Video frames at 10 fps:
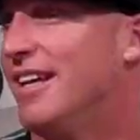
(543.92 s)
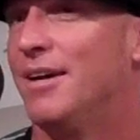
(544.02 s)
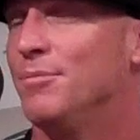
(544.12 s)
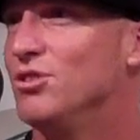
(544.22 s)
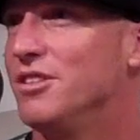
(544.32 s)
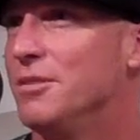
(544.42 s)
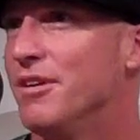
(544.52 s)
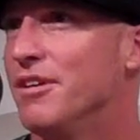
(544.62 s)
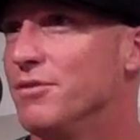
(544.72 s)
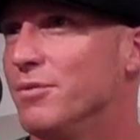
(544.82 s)
And I'm usually
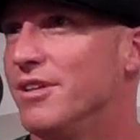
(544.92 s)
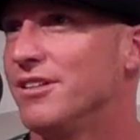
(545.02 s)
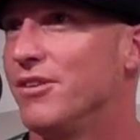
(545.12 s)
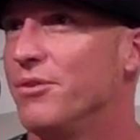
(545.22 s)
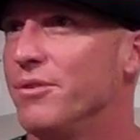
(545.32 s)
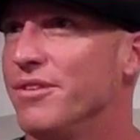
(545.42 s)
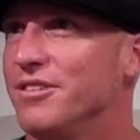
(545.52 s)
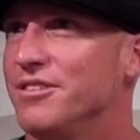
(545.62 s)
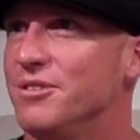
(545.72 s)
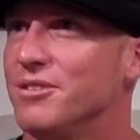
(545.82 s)
barefoot when I go through there
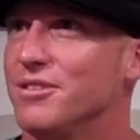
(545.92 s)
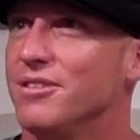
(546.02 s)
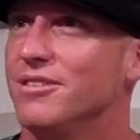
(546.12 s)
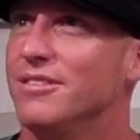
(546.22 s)
too. So.